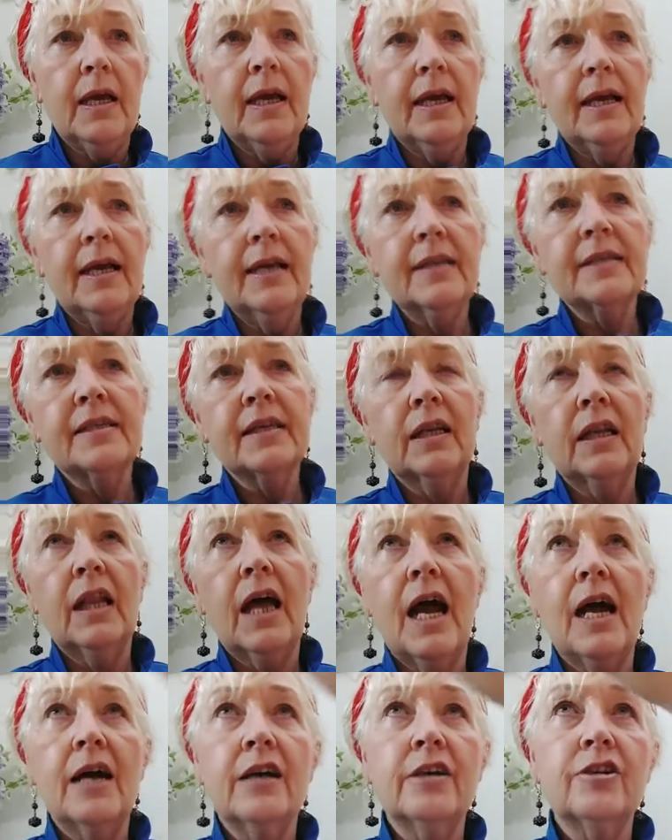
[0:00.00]
it's a
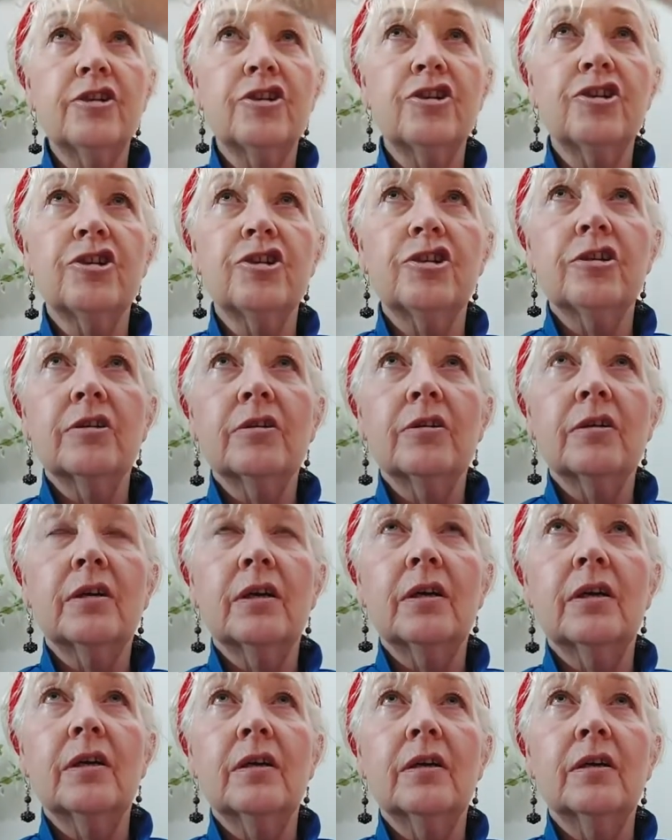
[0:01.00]
large
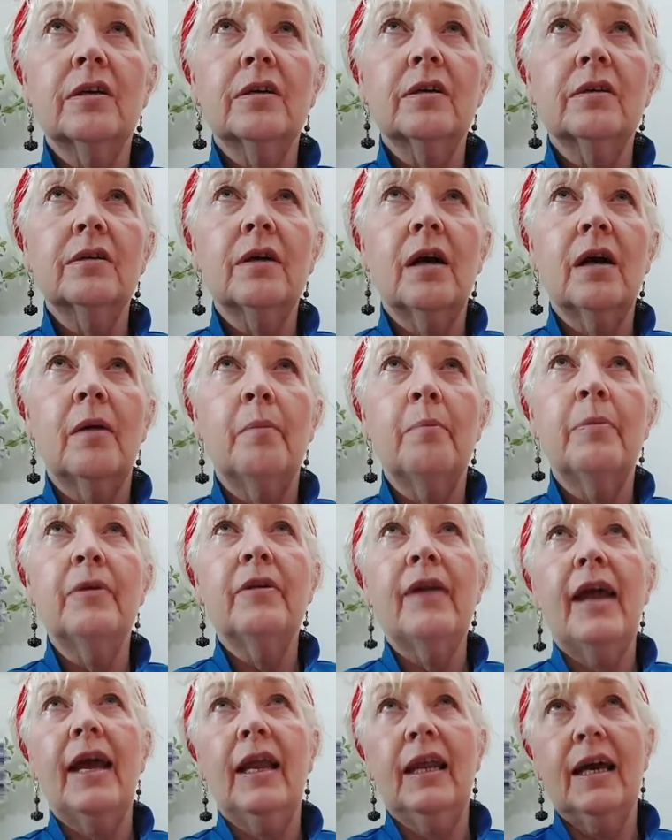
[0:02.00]

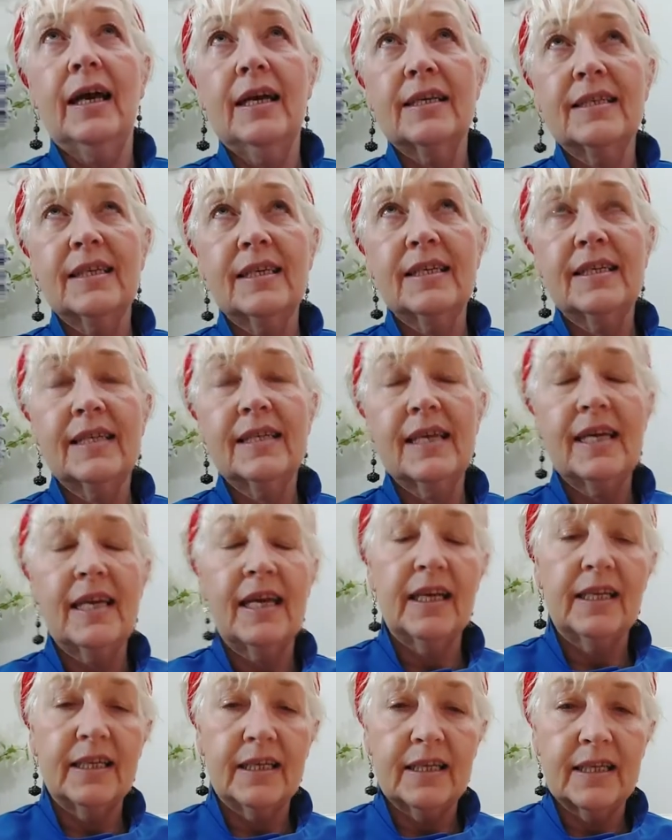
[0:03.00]
umbrella, as I say,
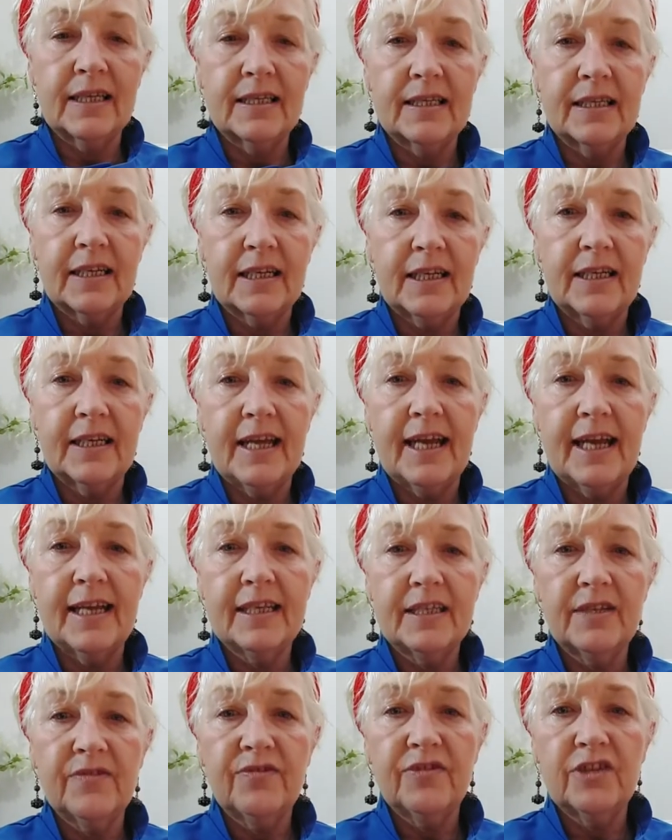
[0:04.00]
and it's a
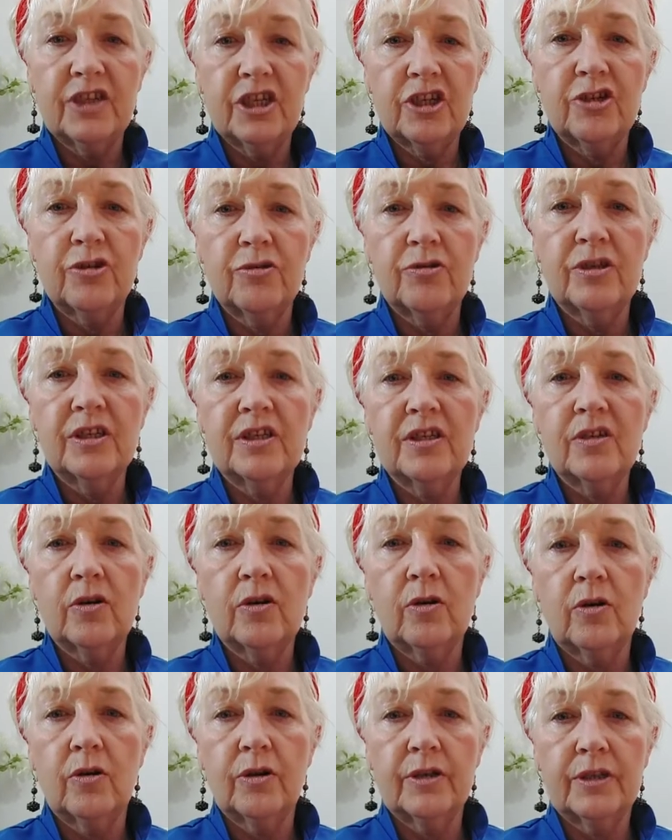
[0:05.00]
connective tissue
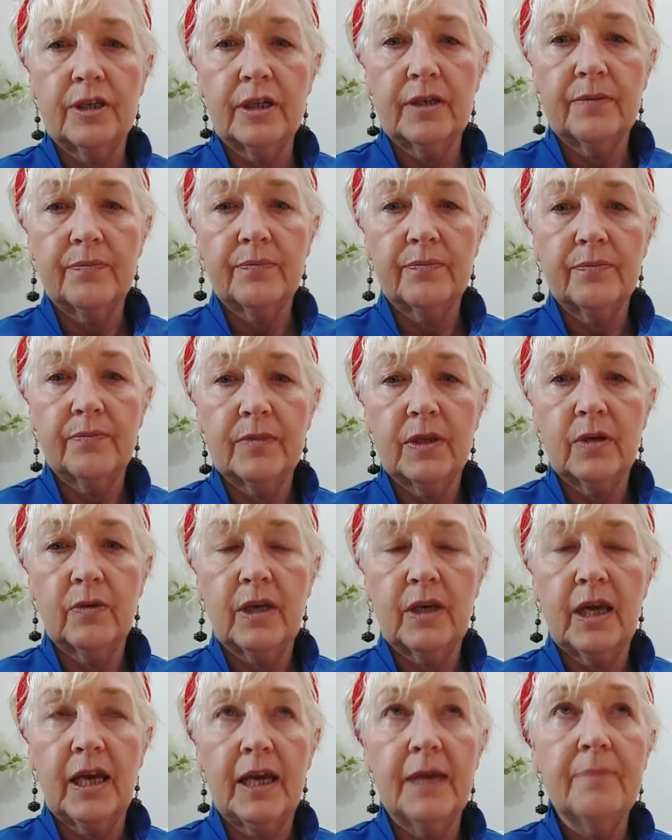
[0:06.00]
disorder,
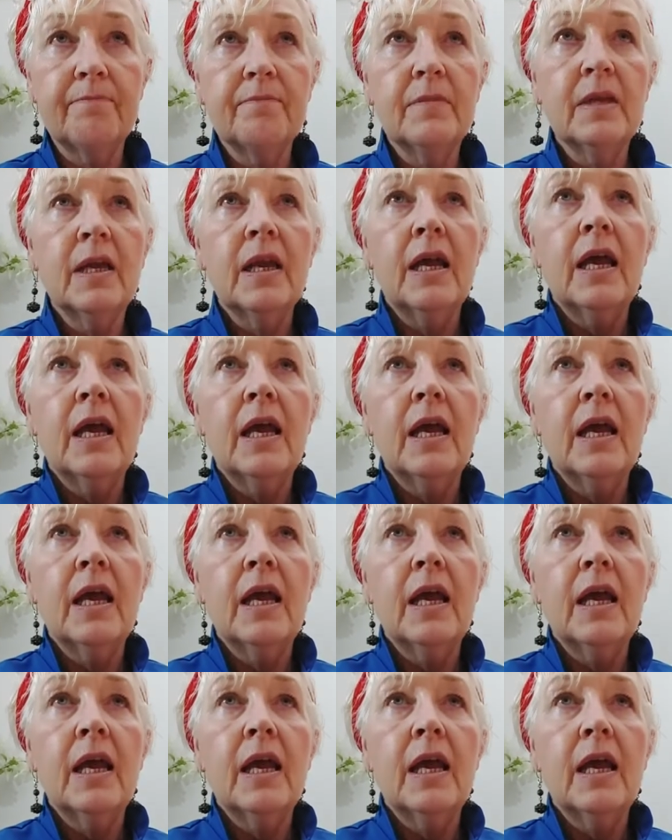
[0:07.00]
okay?